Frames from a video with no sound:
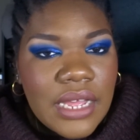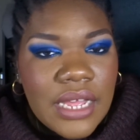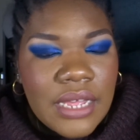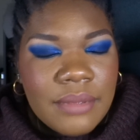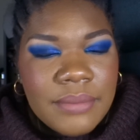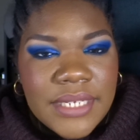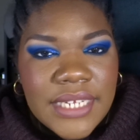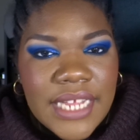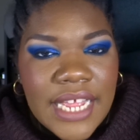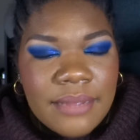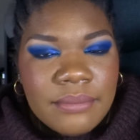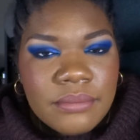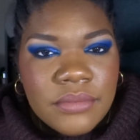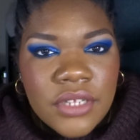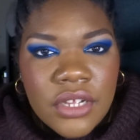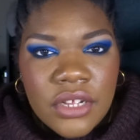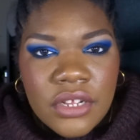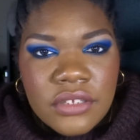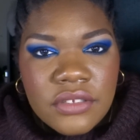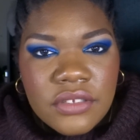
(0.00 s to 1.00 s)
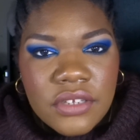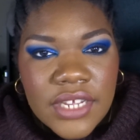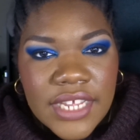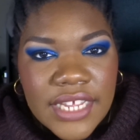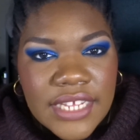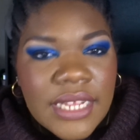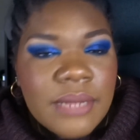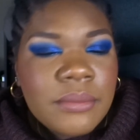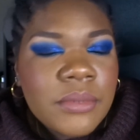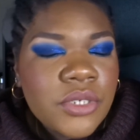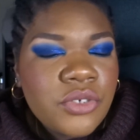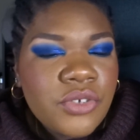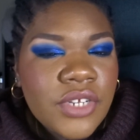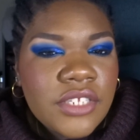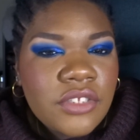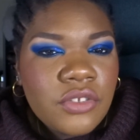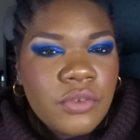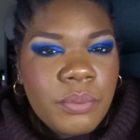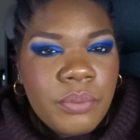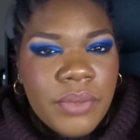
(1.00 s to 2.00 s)
mean I'm not
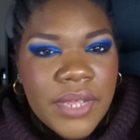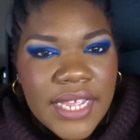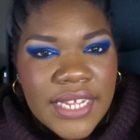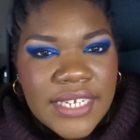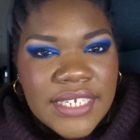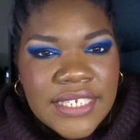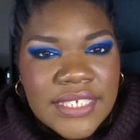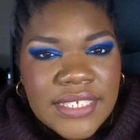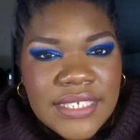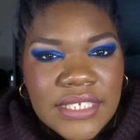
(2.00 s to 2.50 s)
trying to pan it,